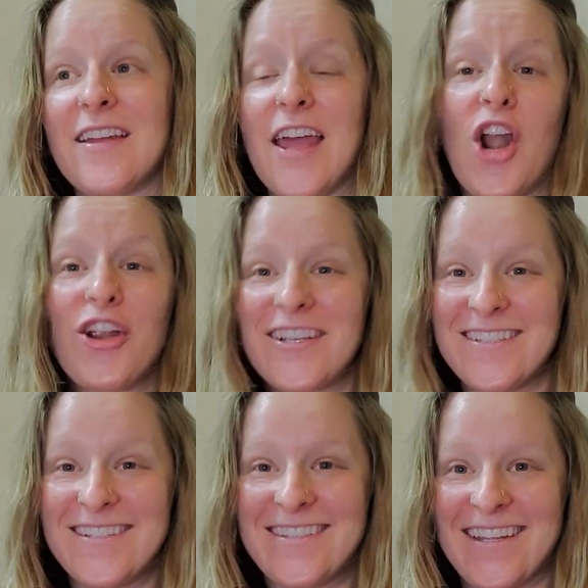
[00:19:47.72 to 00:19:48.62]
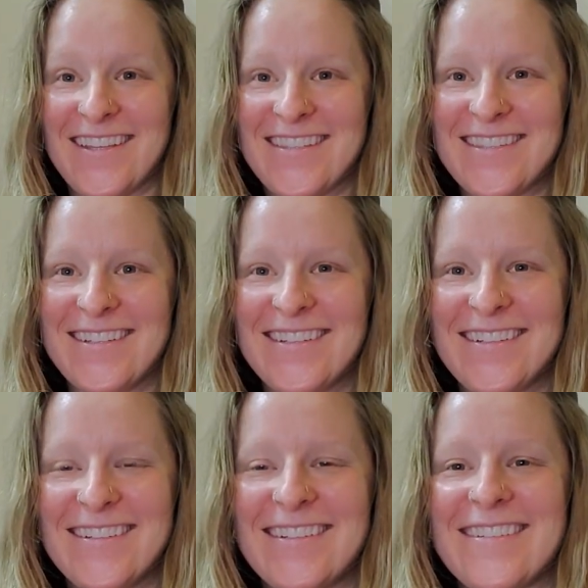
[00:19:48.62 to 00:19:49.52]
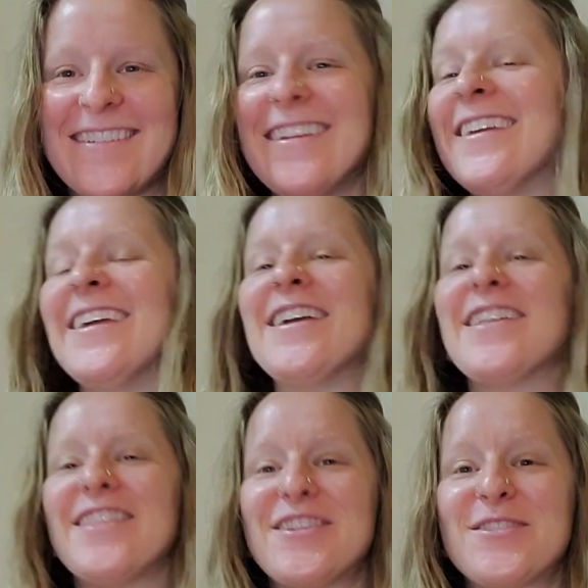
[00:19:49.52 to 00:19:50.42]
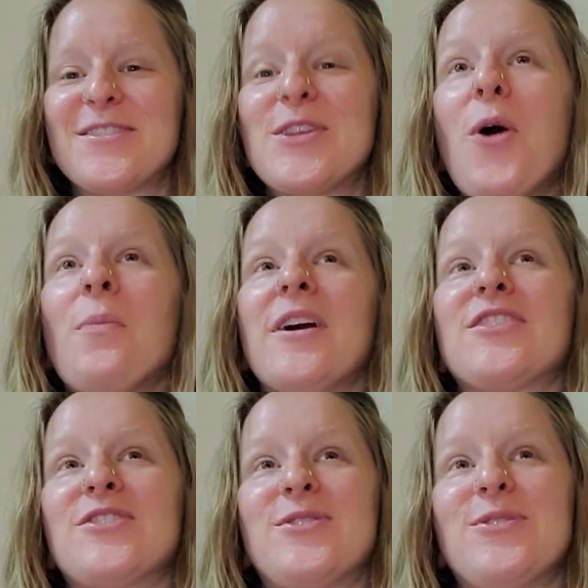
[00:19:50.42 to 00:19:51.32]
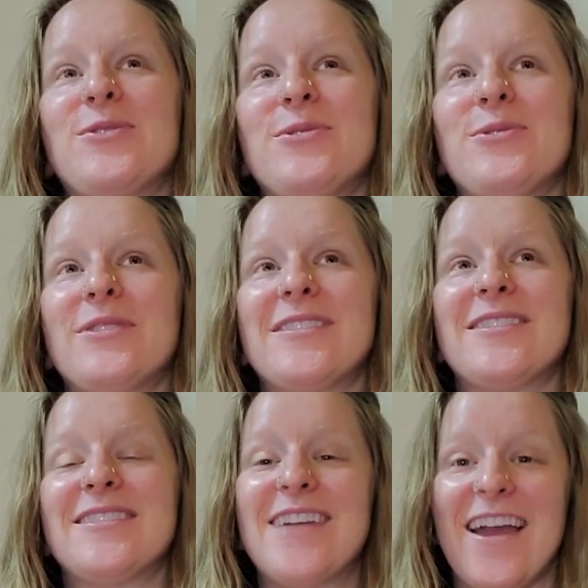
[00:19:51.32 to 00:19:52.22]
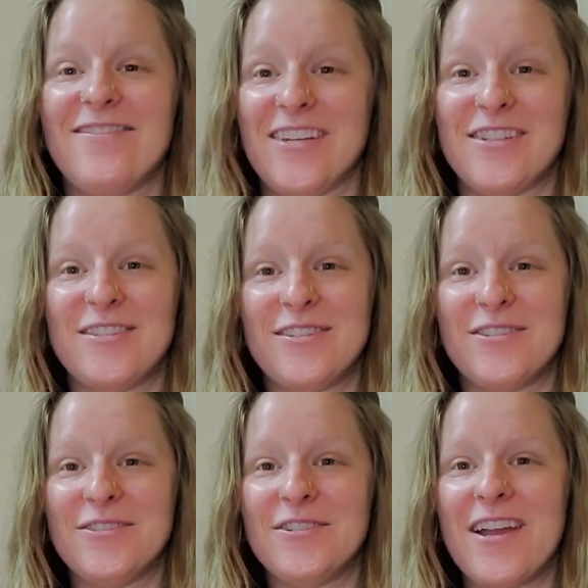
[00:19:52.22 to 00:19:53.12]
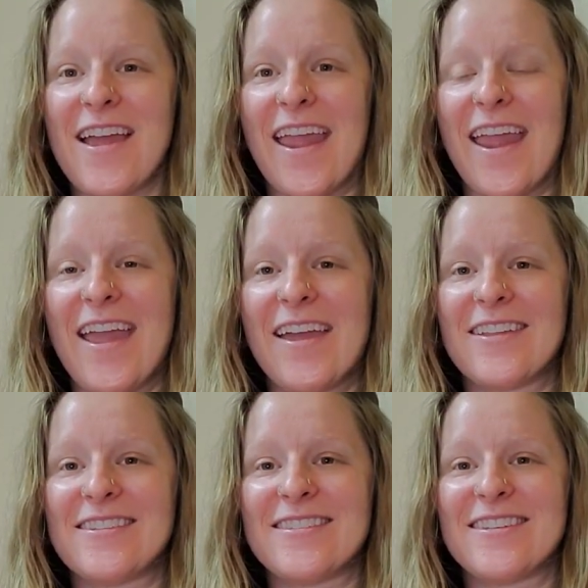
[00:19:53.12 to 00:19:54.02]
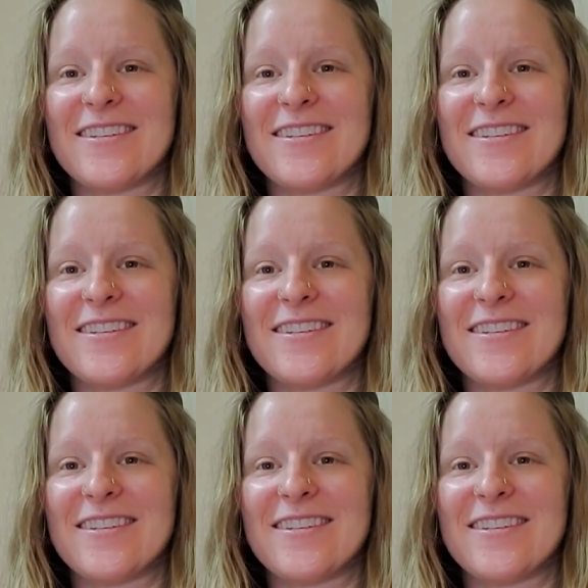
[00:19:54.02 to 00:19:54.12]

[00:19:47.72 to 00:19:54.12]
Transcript: and our existence. There's so much to dive into, and